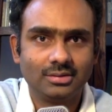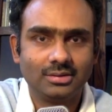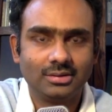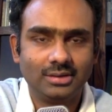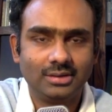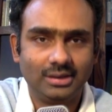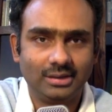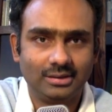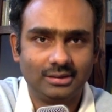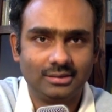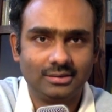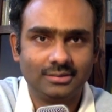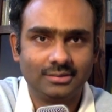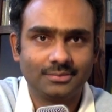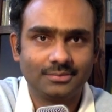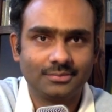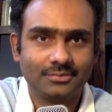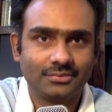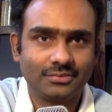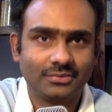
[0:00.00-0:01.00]
n.
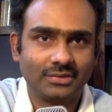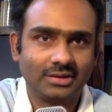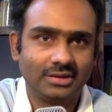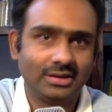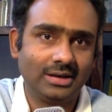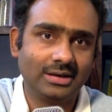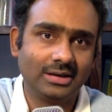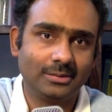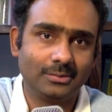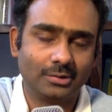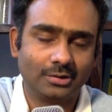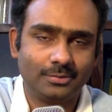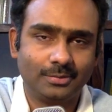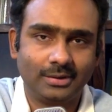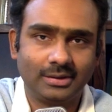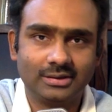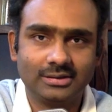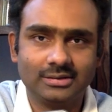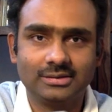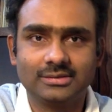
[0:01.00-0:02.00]
There are number of
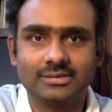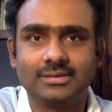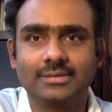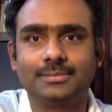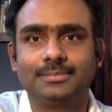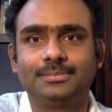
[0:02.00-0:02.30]
particles.